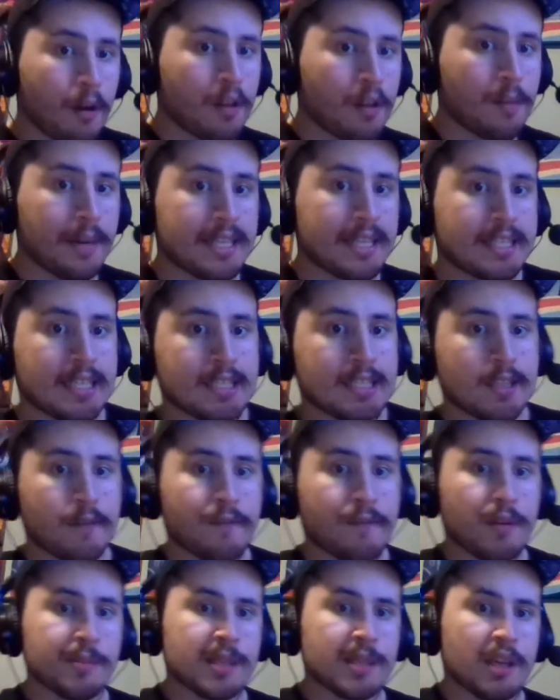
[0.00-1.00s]
of the best Godzilla
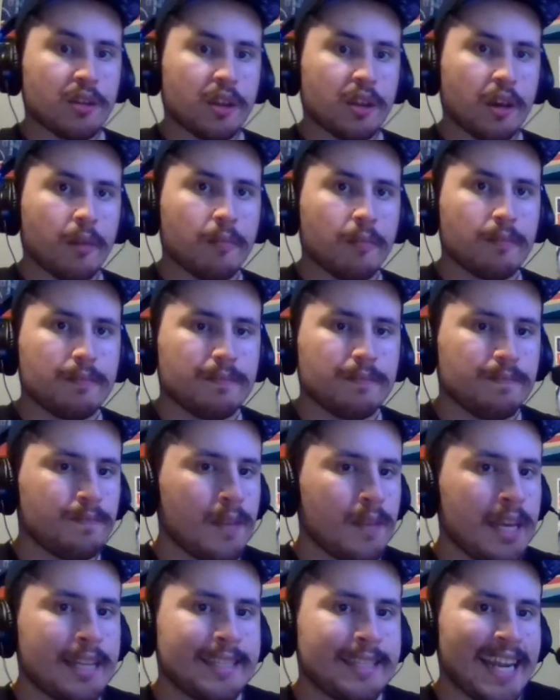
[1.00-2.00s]
films out there.
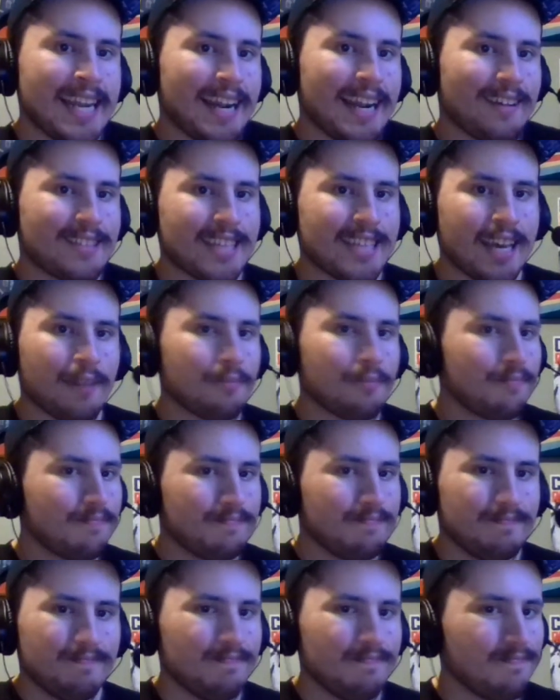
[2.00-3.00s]
10 out of 10.
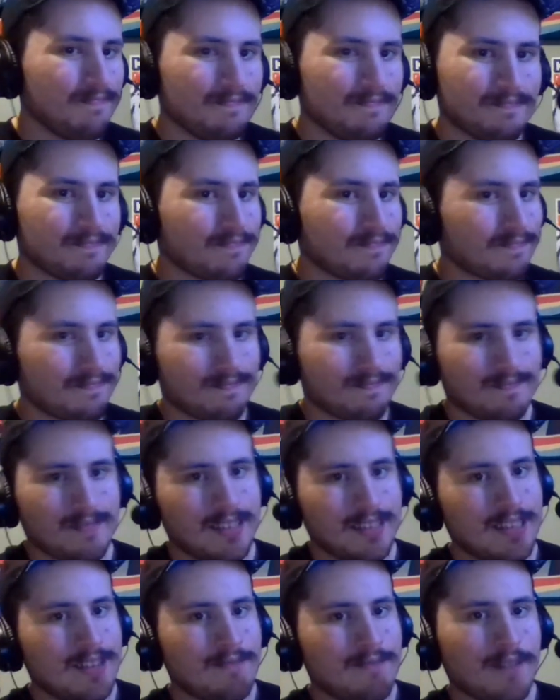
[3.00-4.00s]

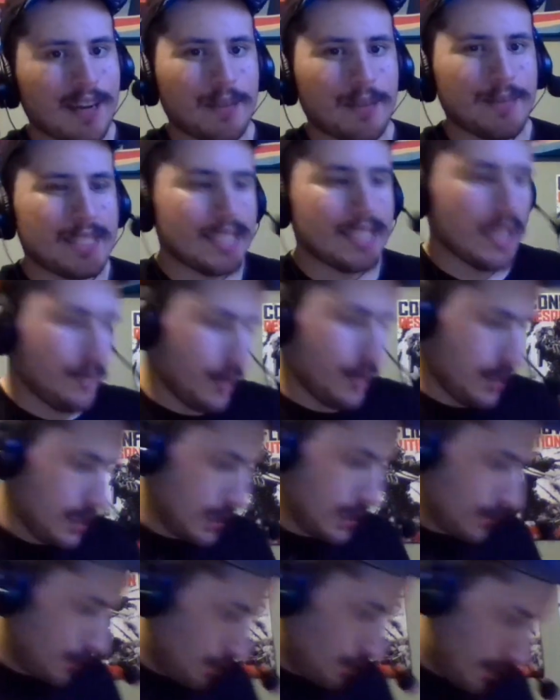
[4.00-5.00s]
What could be said about
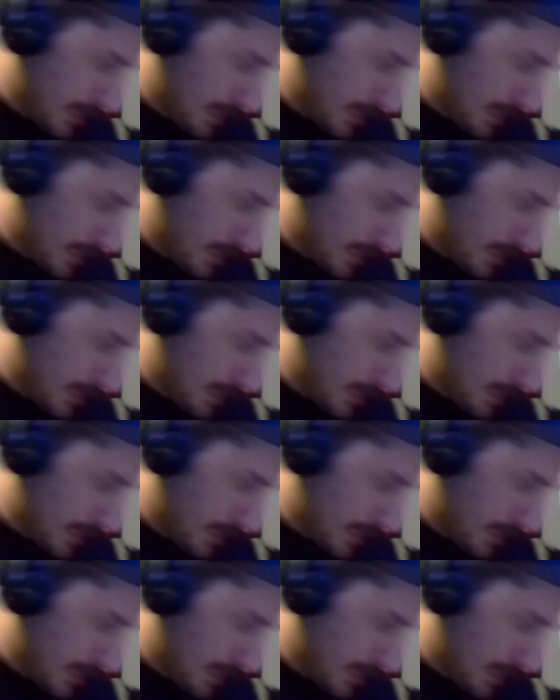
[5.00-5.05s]
this film that